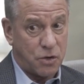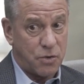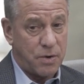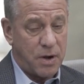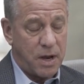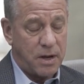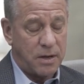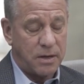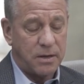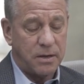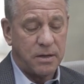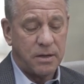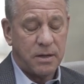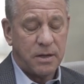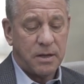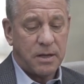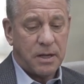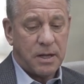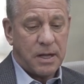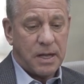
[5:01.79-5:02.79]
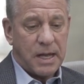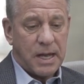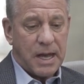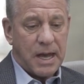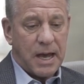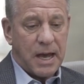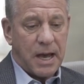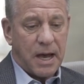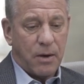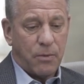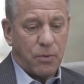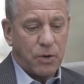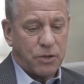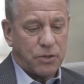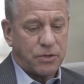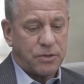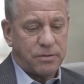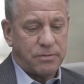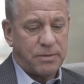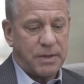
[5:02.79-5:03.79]
created,
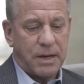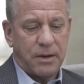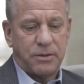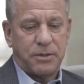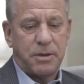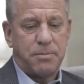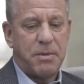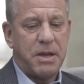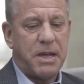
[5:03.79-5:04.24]
which, to